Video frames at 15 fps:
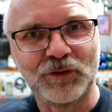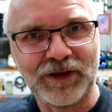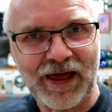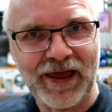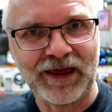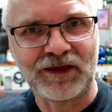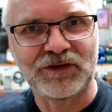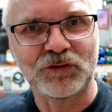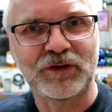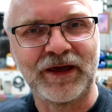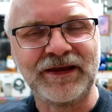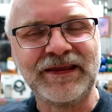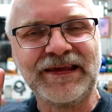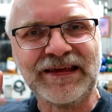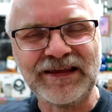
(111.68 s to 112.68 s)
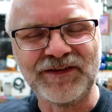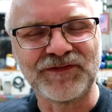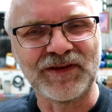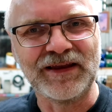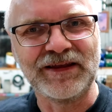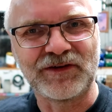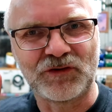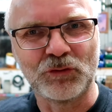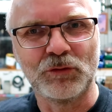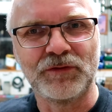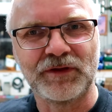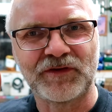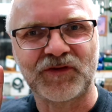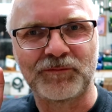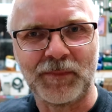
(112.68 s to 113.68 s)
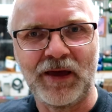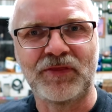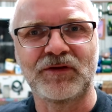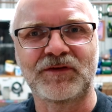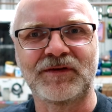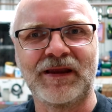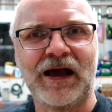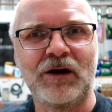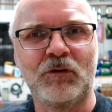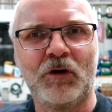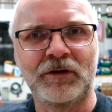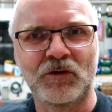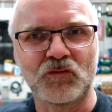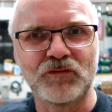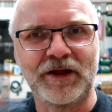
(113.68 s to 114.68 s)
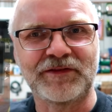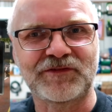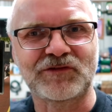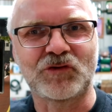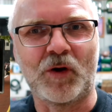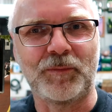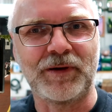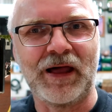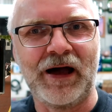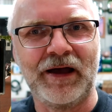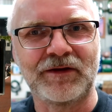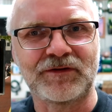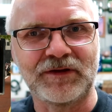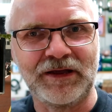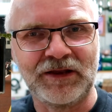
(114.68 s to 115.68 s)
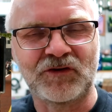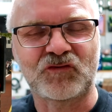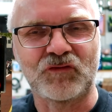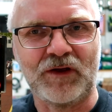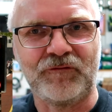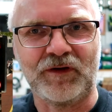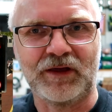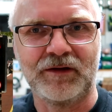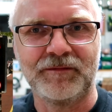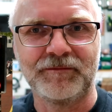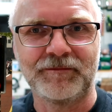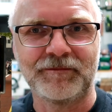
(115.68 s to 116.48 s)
you like, you can easily do this method now on a red stoplight in traffic.